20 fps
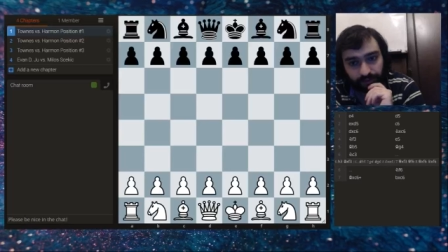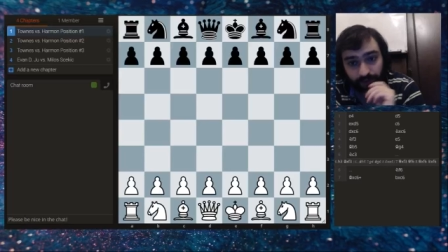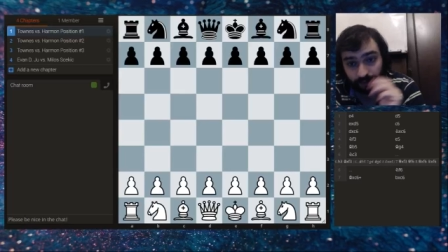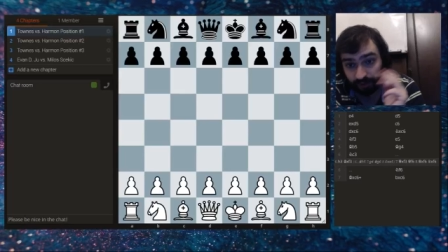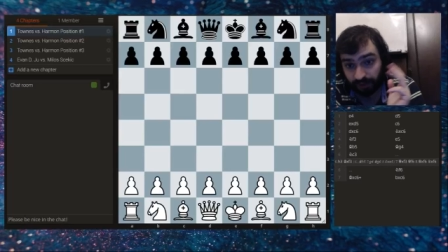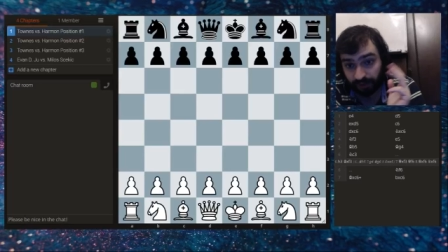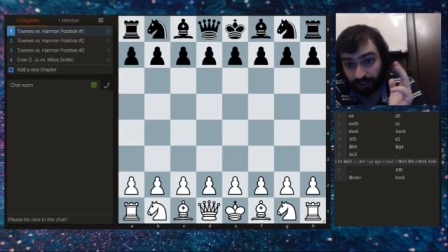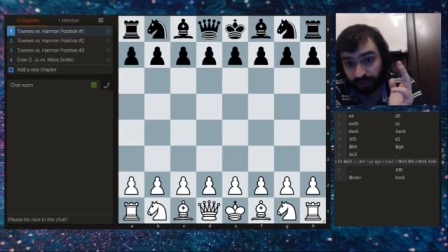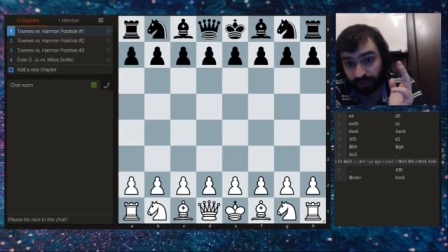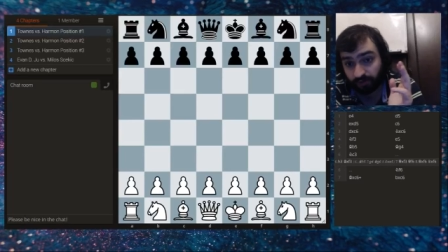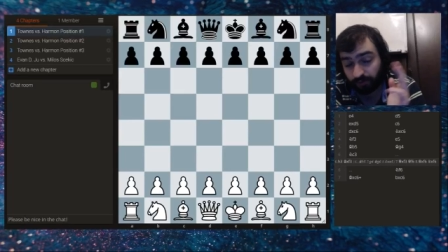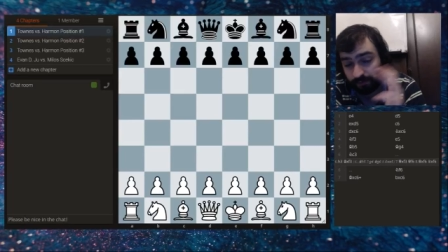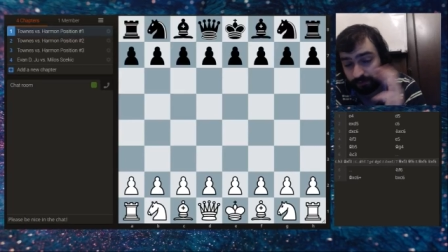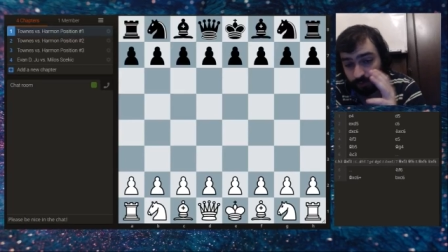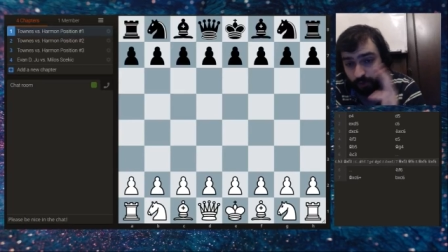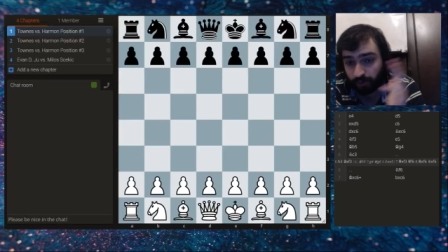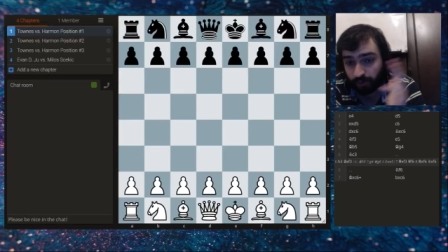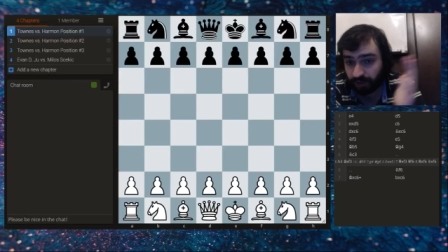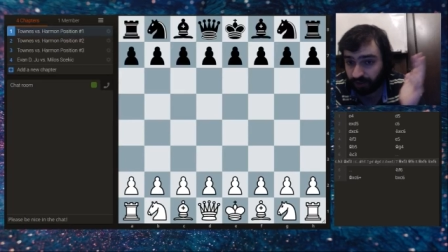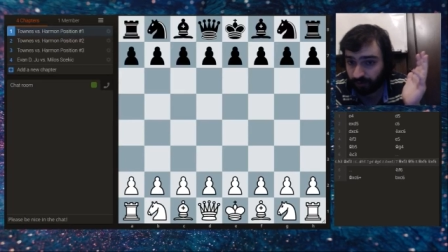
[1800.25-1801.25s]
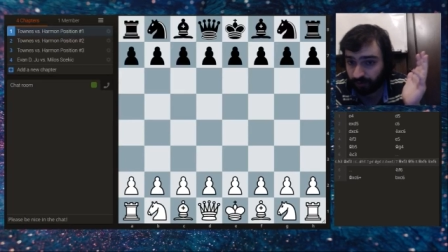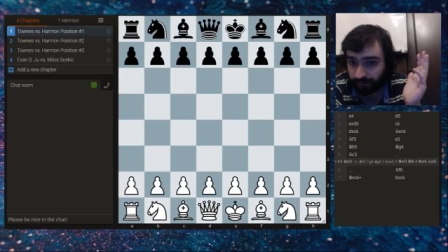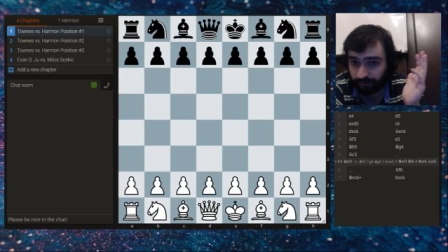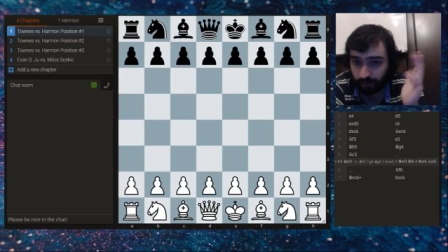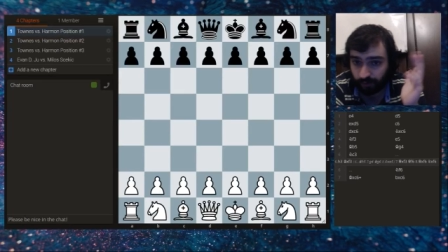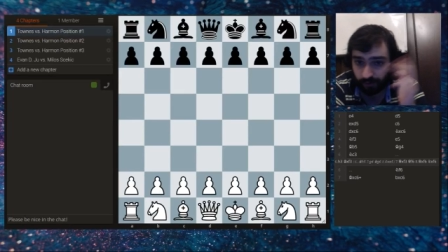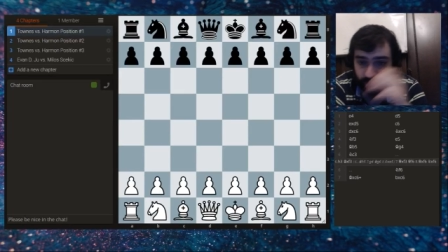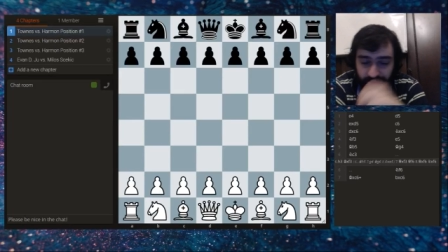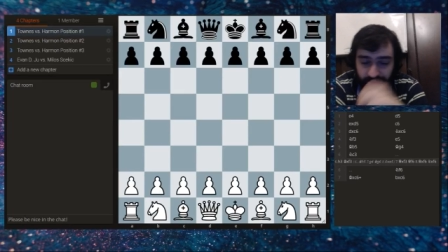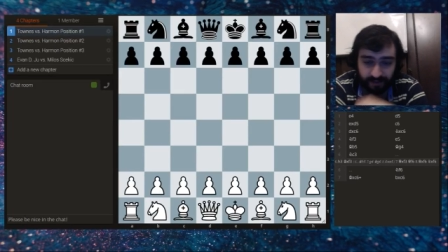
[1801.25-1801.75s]
casual bowling, of
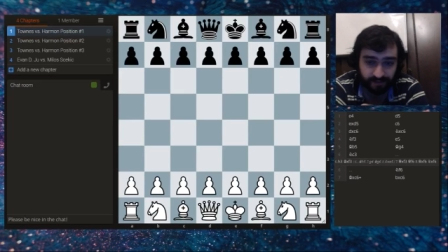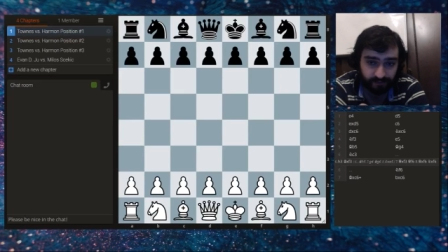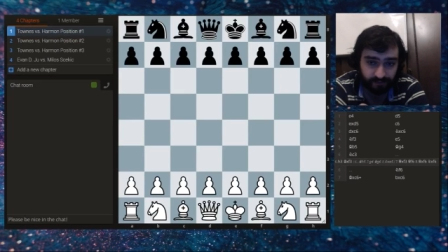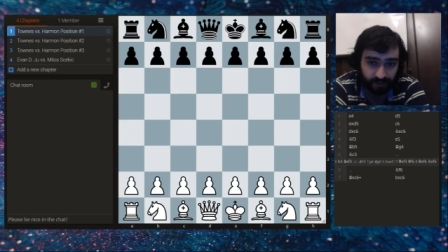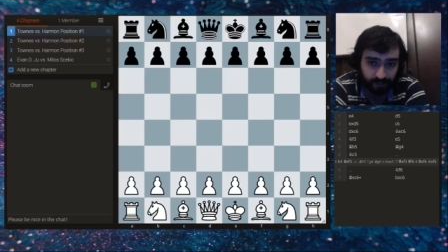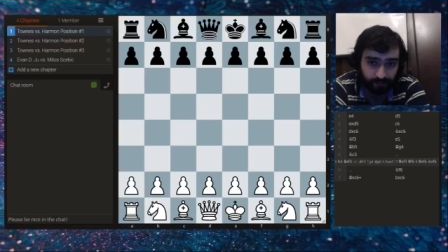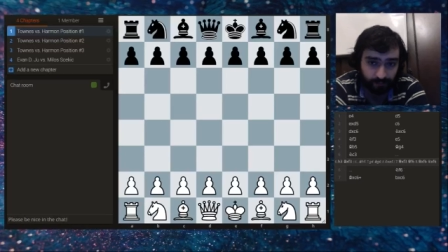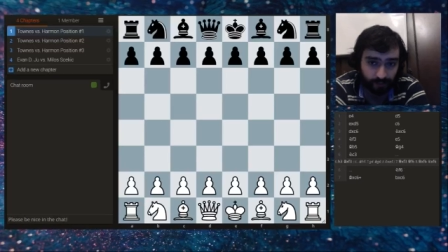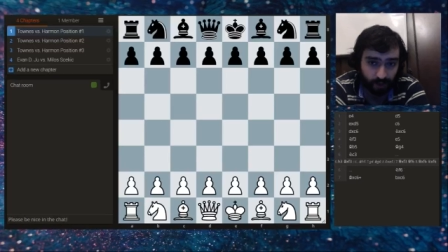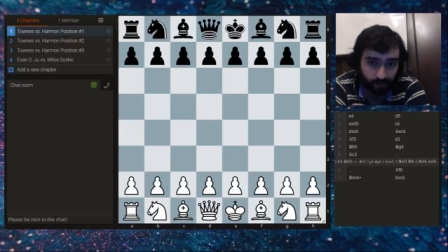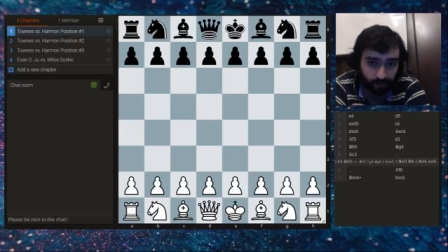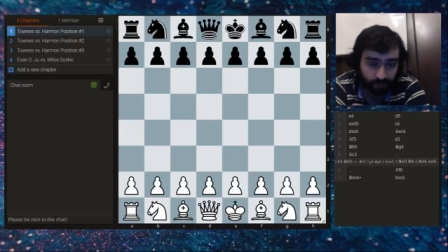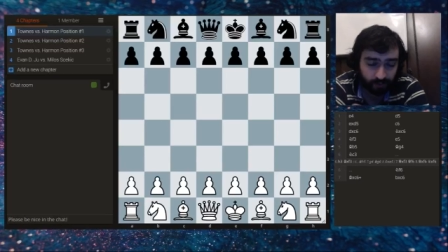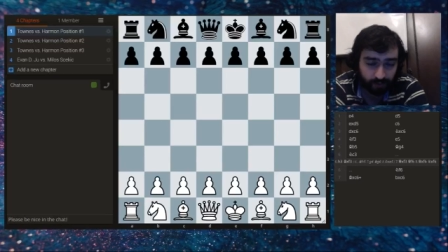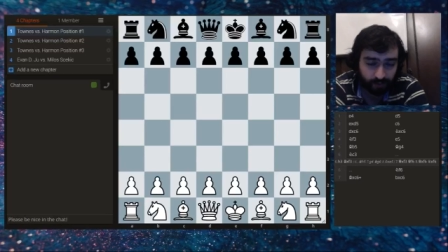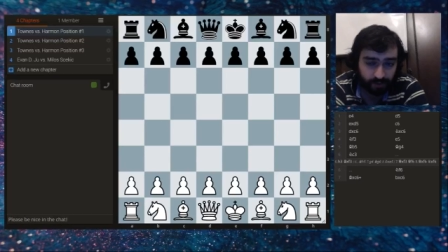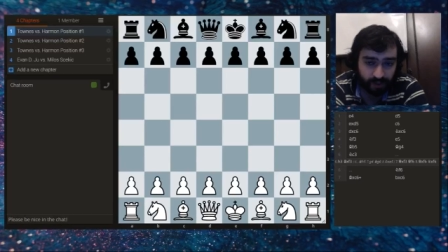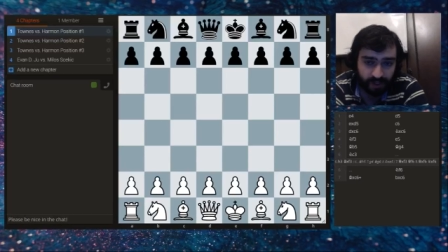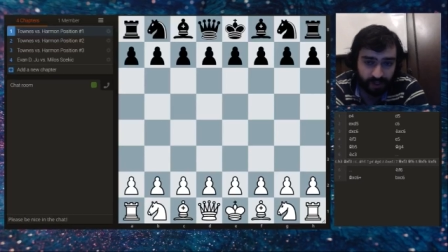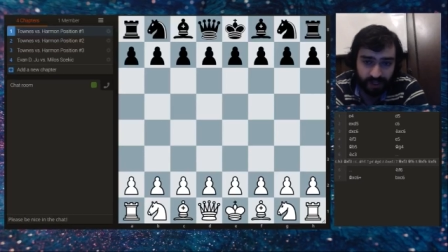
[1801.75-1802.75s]
course, it's very popular.